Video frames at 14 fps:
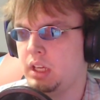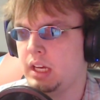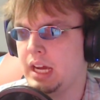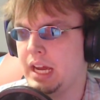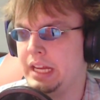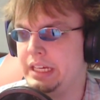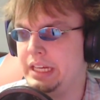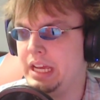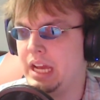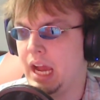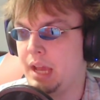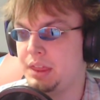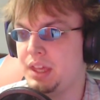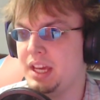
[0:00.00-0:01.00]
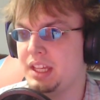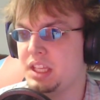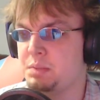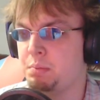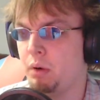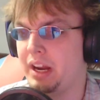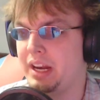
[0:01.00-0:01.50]
I need. I think at this
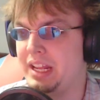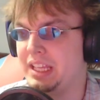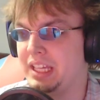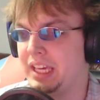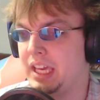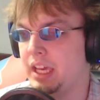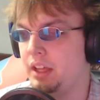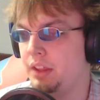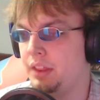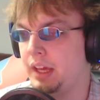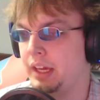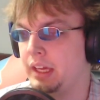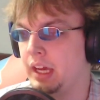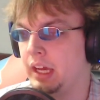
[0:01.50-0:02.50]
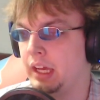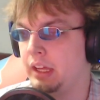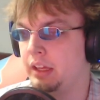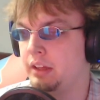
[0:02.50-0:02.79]
point I need to kill that guy.